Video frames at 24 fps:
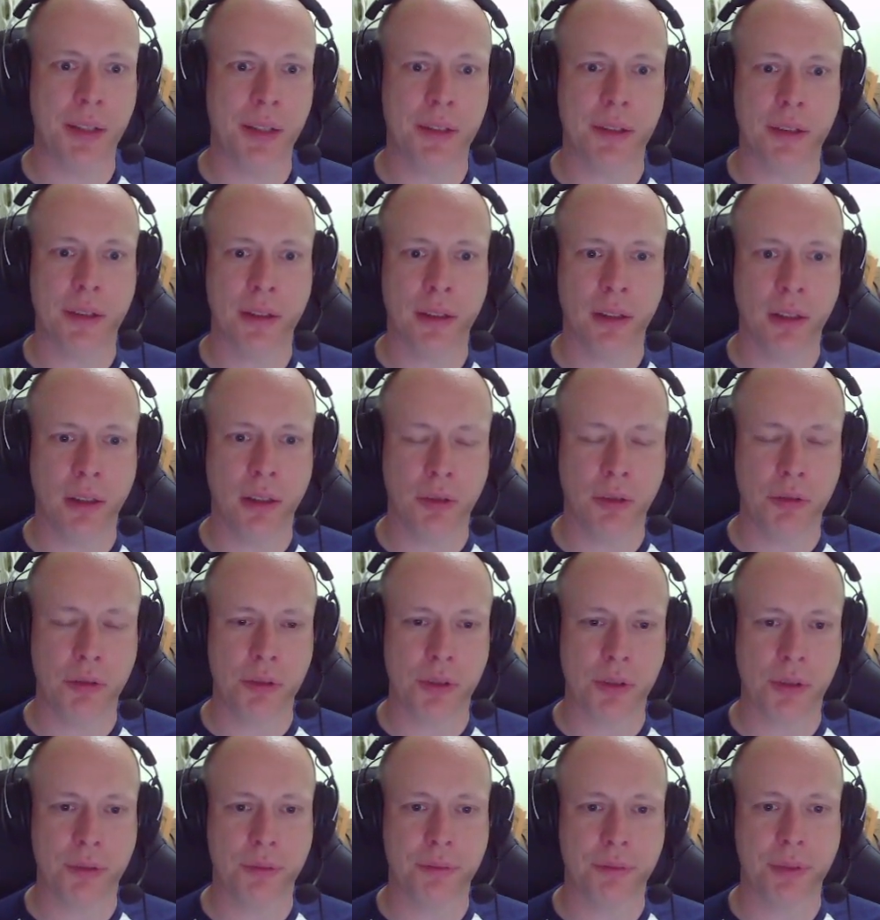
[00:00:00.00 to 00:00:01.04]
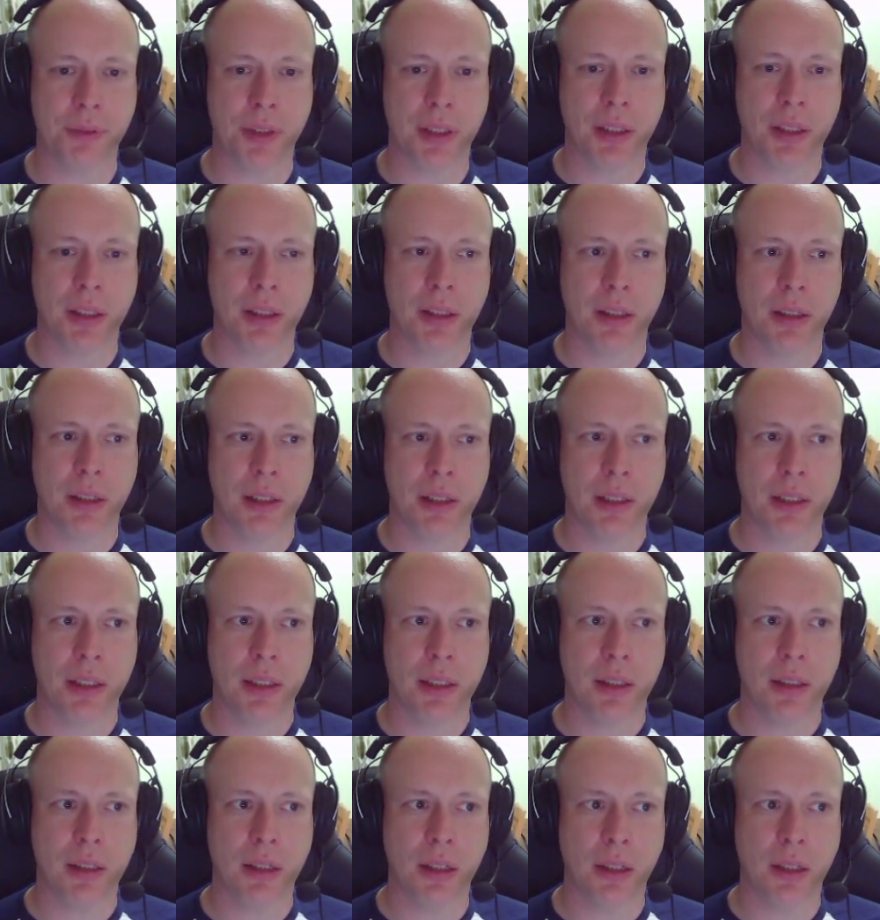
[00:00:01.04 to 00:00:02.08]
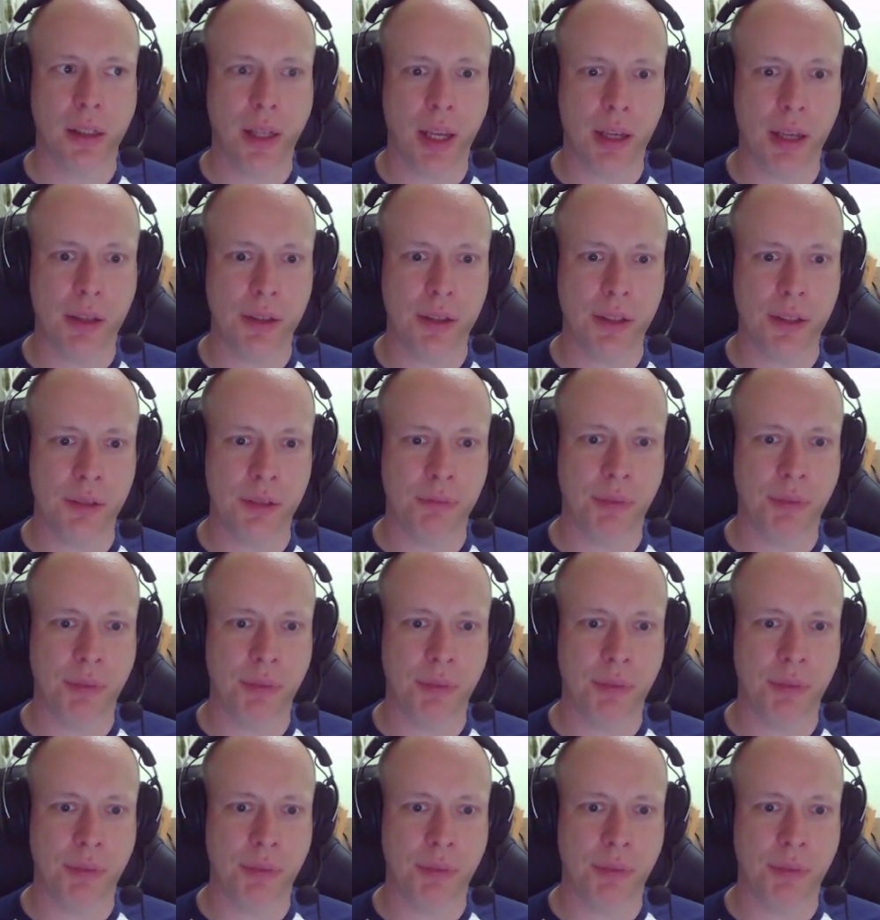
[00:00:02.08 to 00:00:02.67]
loads of cases